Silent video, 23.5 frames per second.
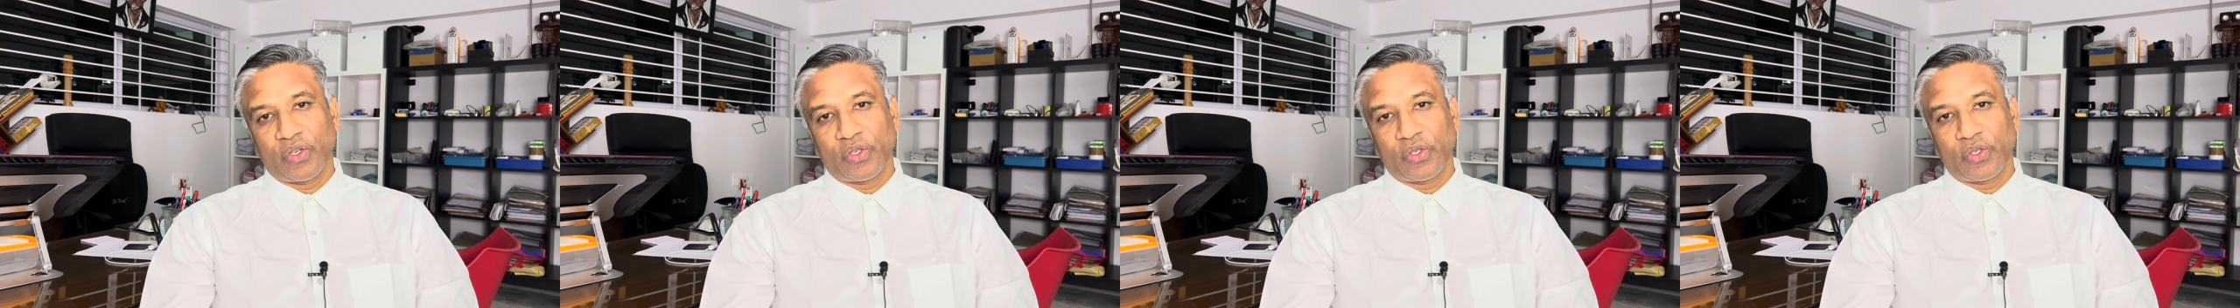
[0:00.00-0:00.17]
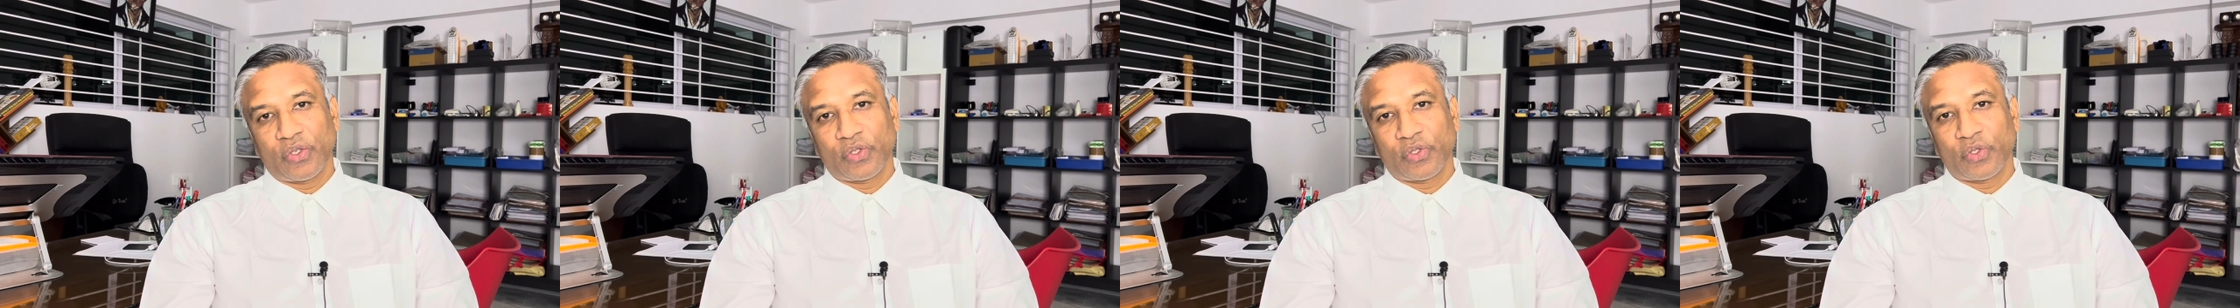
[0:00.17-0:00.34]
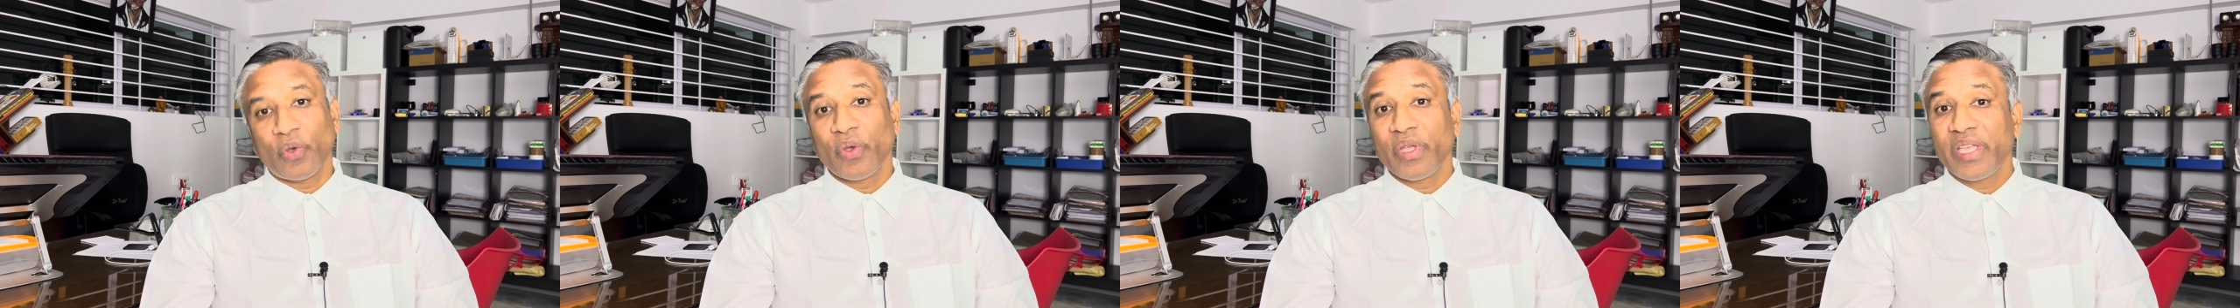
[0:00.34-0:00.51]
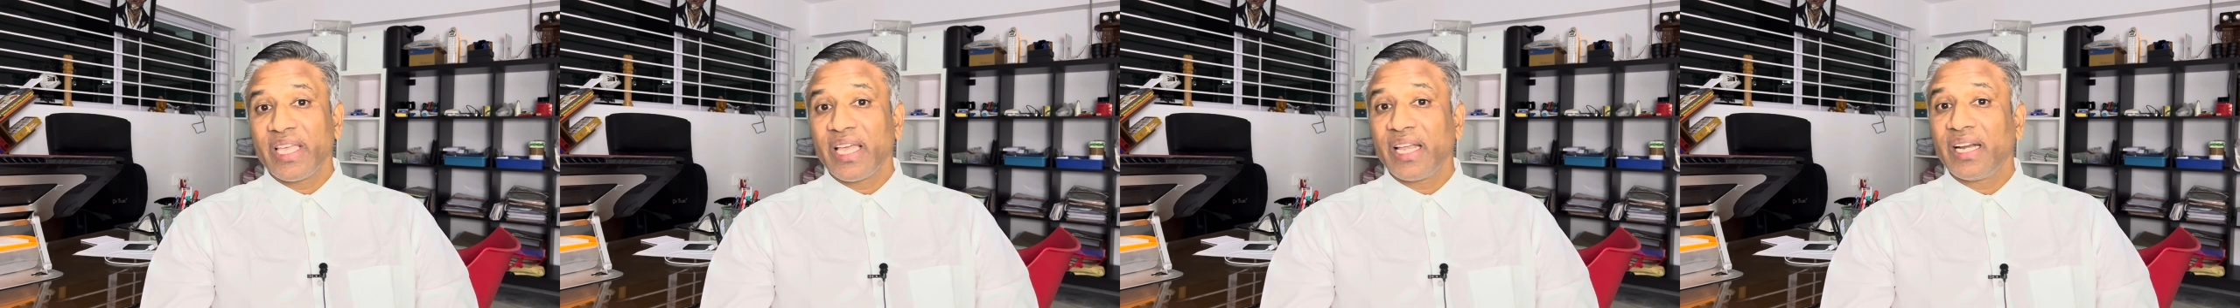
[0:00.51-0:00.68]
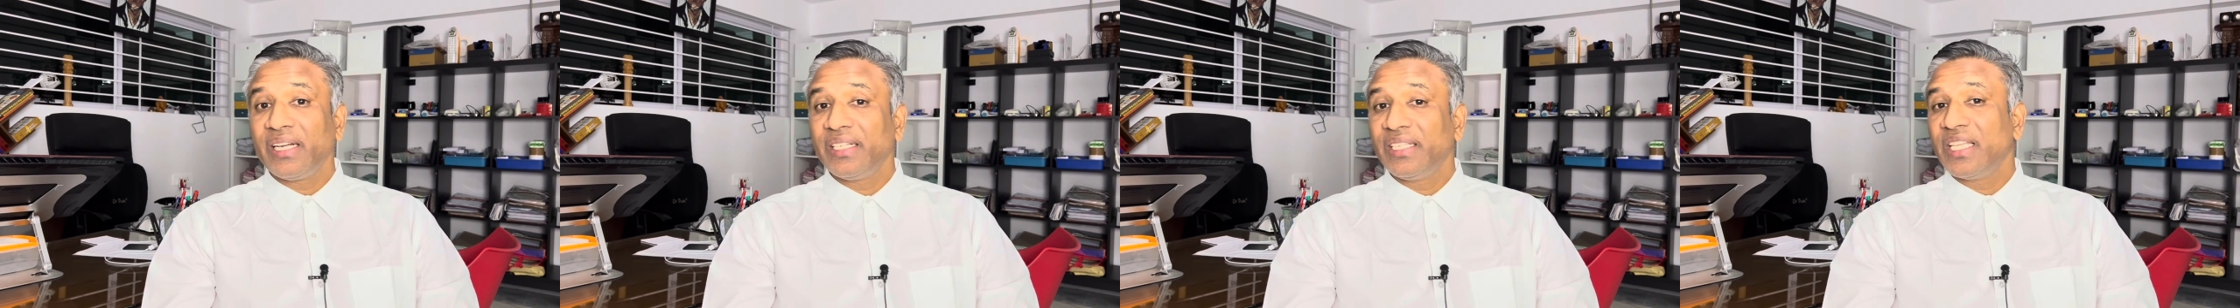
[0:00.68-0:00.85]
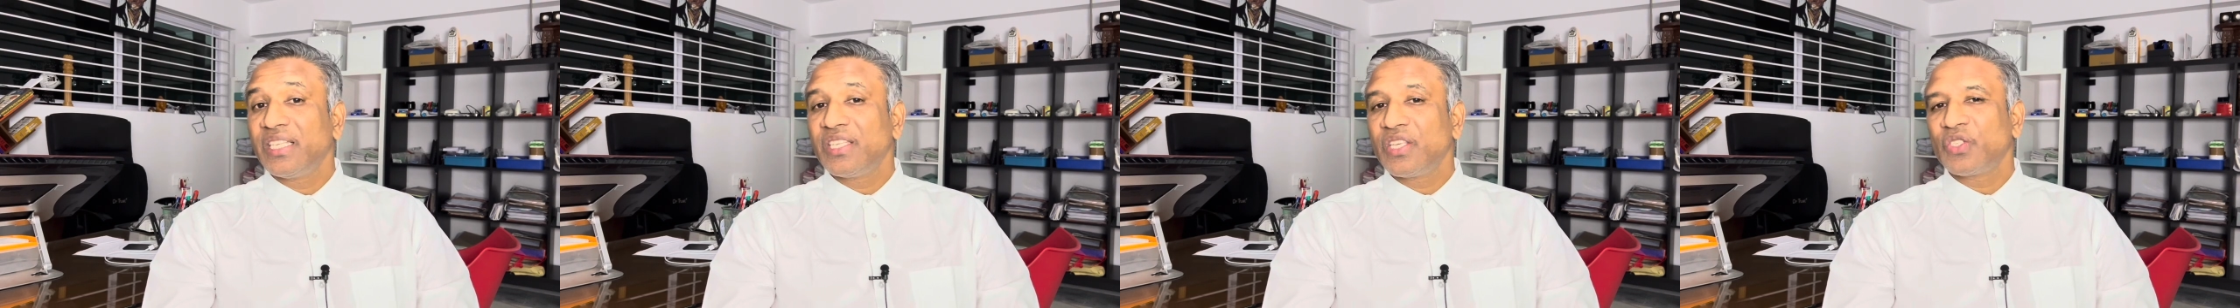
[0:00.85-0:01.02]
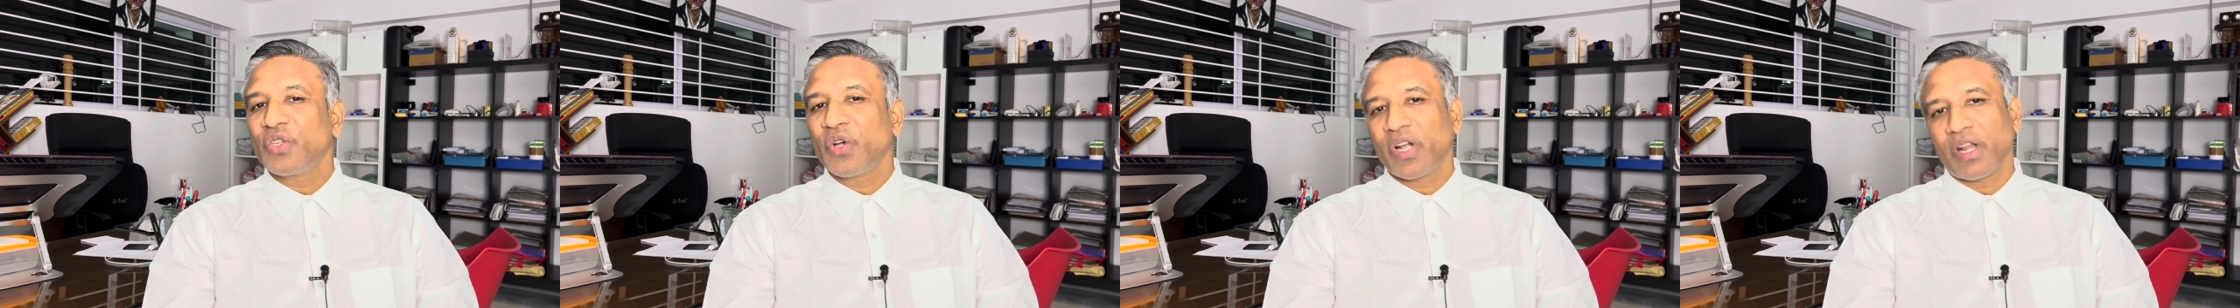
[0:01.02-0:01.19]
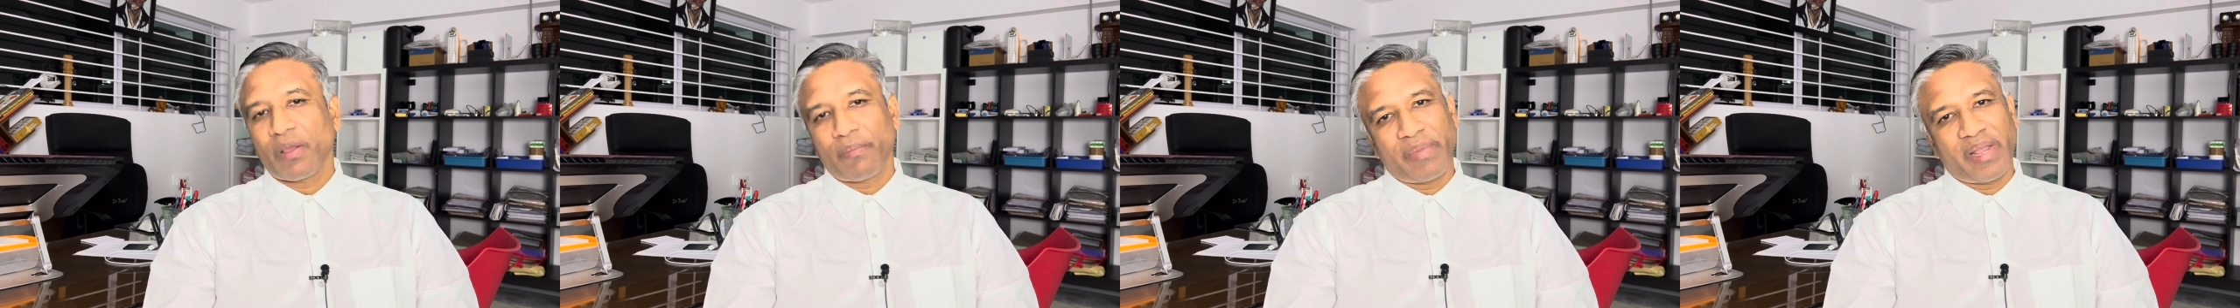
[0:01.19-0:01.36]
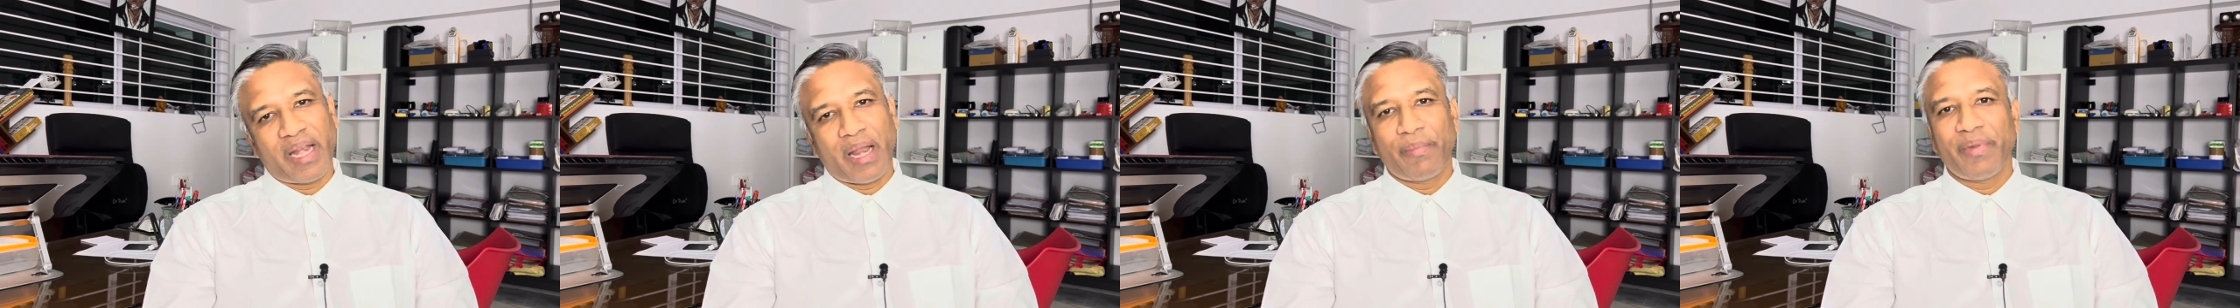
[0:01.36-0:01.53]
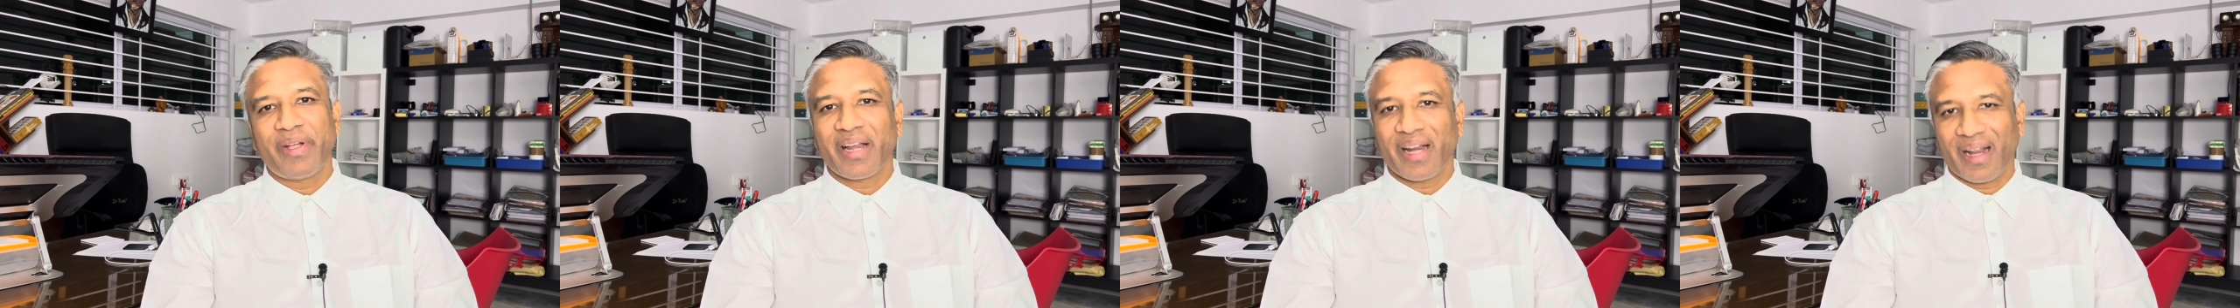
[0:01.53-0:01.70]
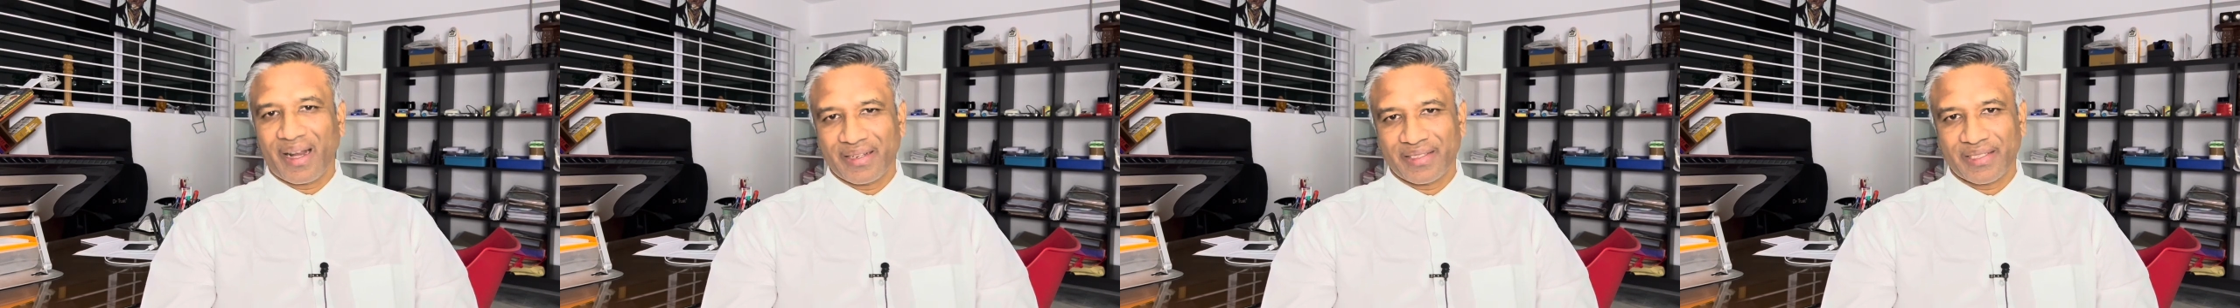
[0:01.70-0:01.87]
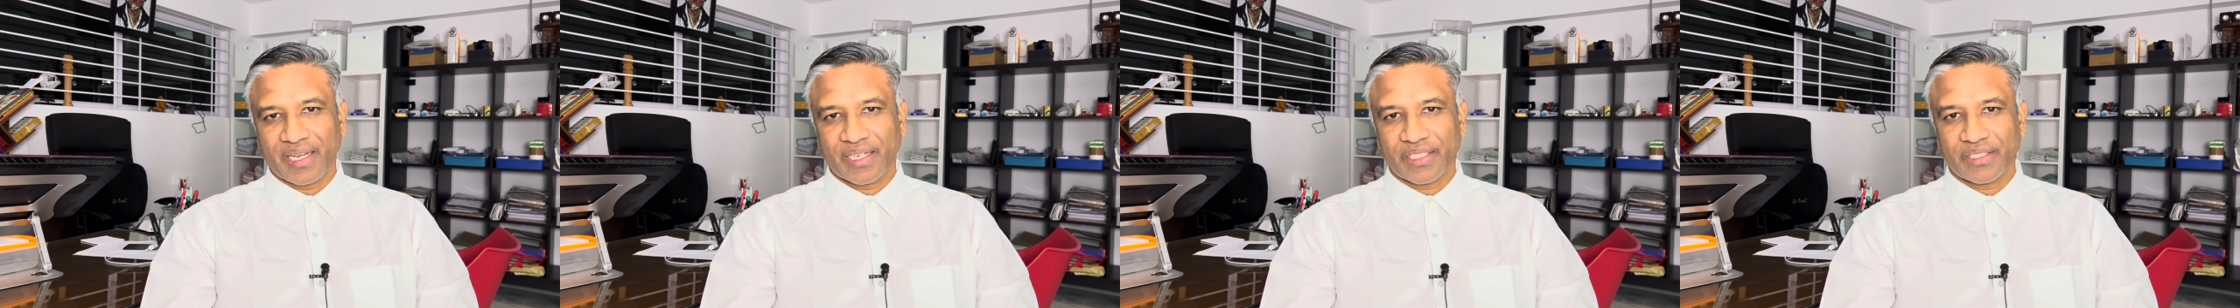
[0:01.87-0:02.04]
So here this is not a Benami
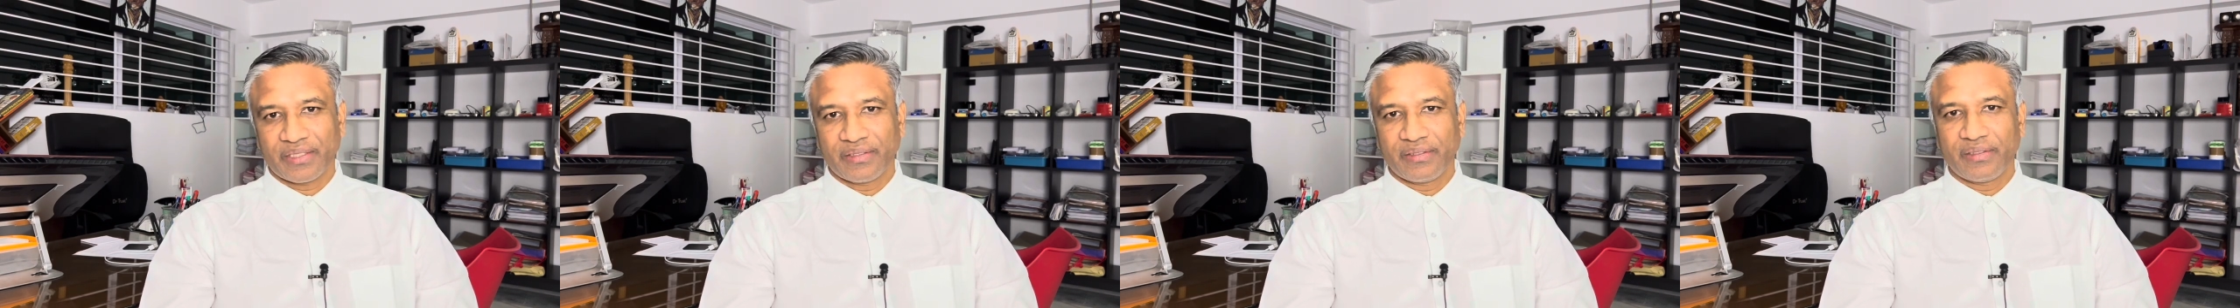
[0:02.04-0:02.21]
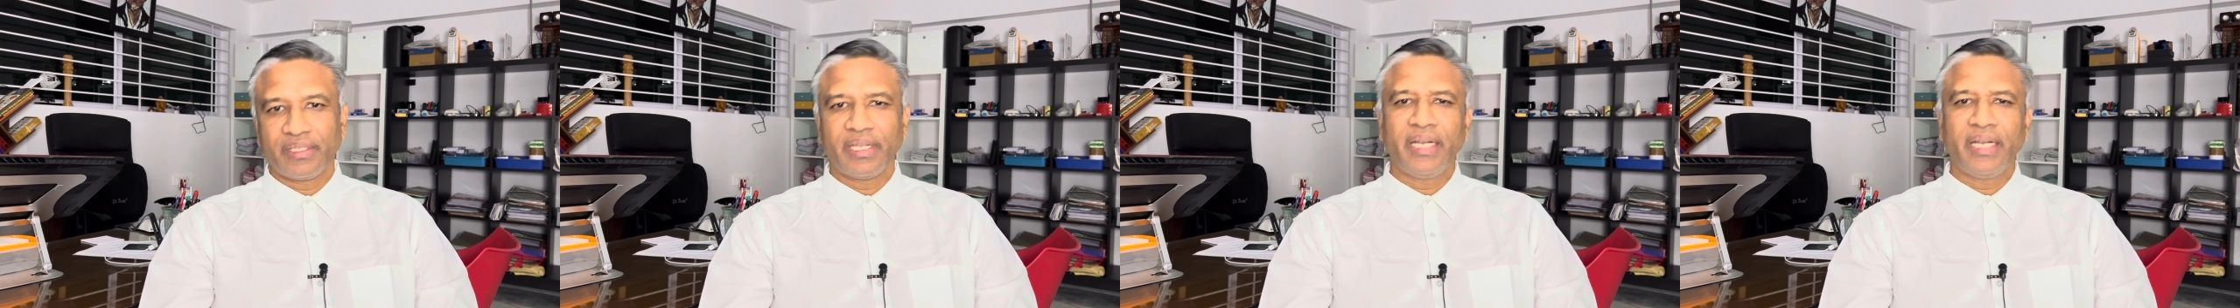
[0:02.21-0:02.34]
transaction.